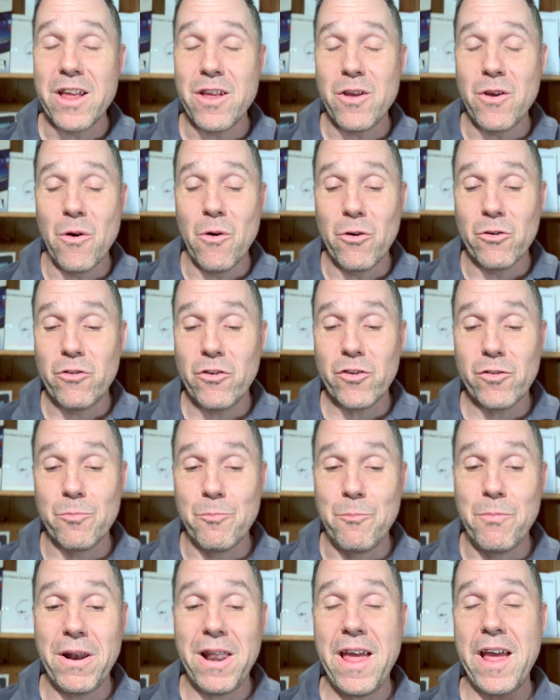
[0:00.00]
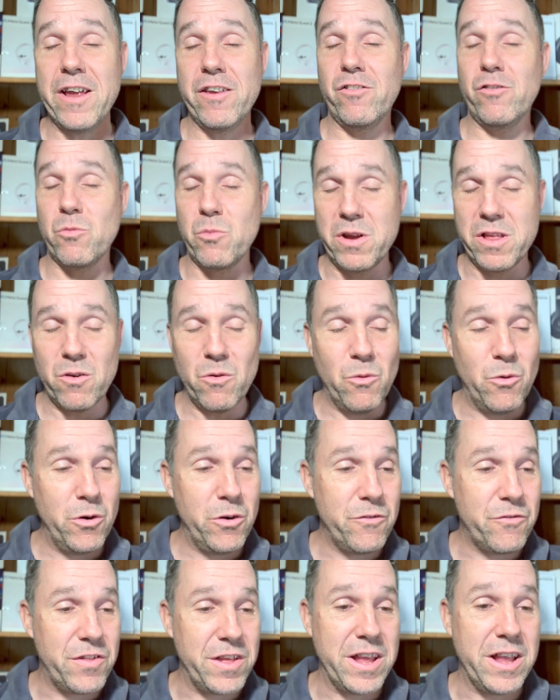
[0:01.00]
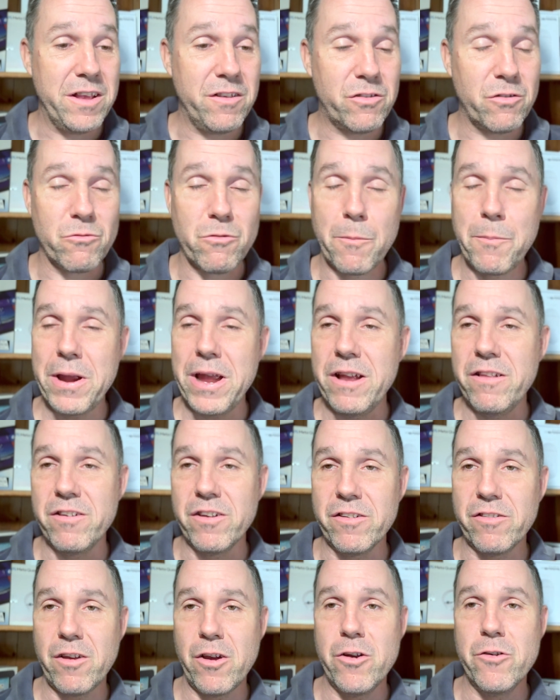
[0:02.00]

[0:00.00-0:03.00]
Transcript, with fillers: you're just blessed with all of these repeaters